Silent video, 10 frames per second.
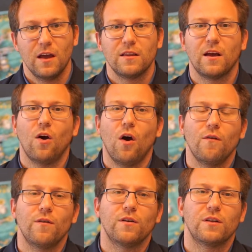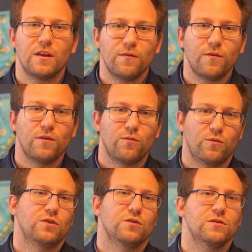that cover different
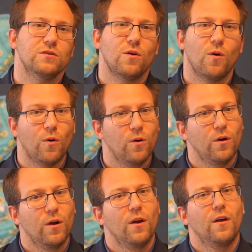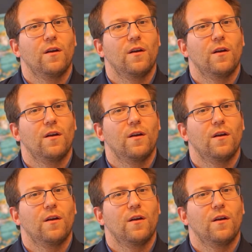regions, or